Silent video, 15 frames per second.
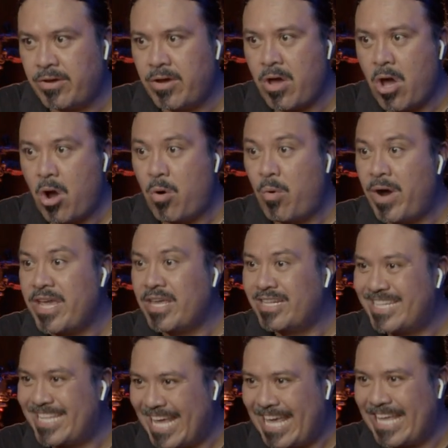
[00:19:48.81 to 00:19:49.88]
Hawaiian
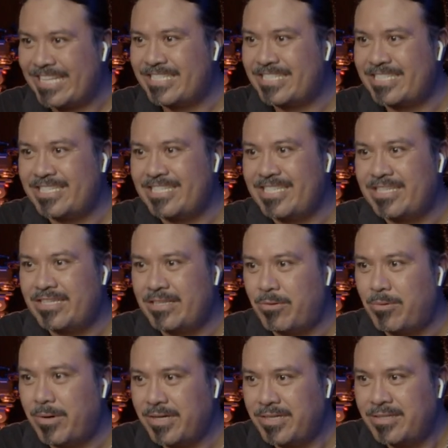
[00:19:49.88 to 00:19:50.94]
dance in
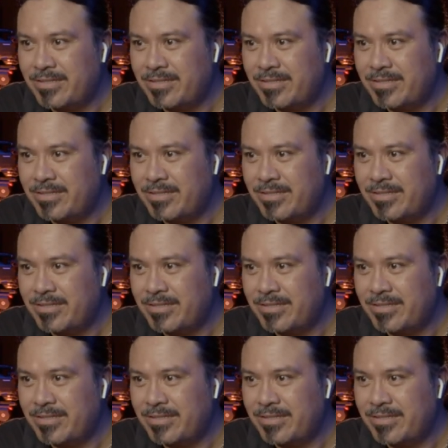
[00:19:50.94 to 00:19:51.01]
Hawaii?